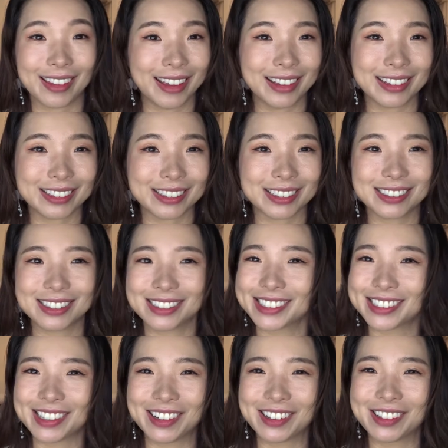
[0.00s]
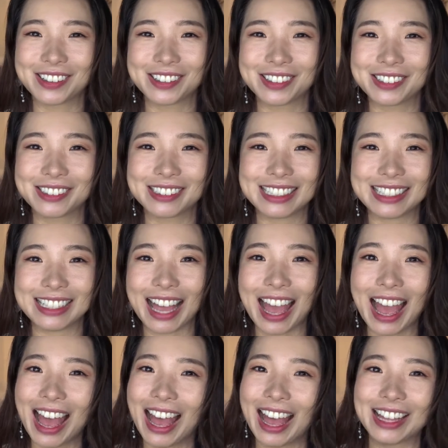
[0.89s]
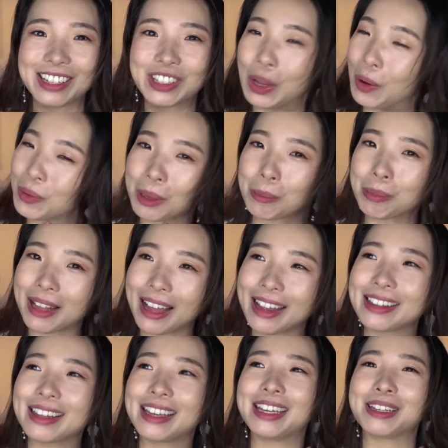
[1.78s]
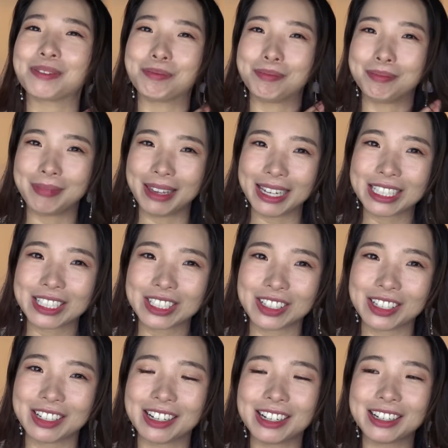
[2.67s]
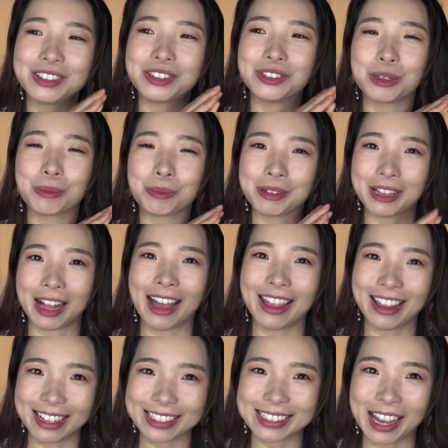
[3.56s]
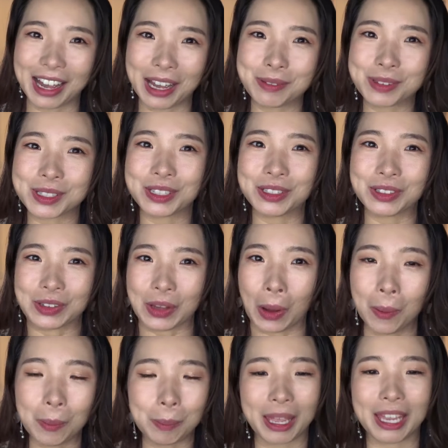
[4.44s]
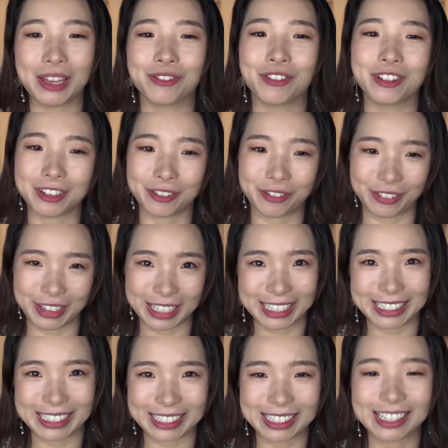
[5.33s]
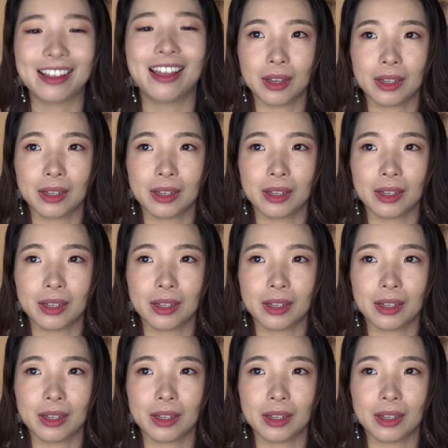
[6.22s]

late. So, yeah, don't apply late. Make sure you apply on time so you don't pay for the fees.